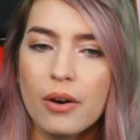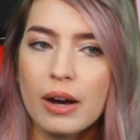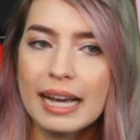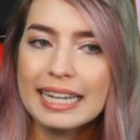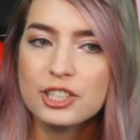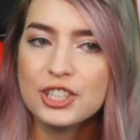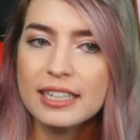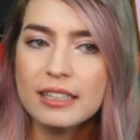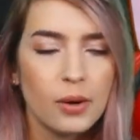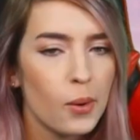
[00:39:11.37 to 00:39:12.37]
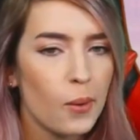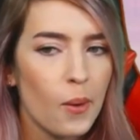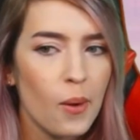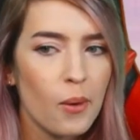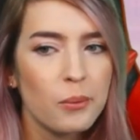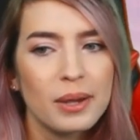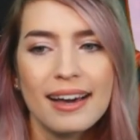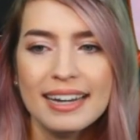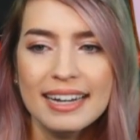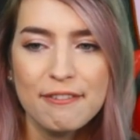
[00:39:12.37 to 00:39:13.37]
Is she... we
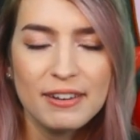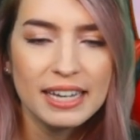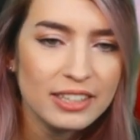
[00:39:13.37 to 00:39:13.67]
got an F5.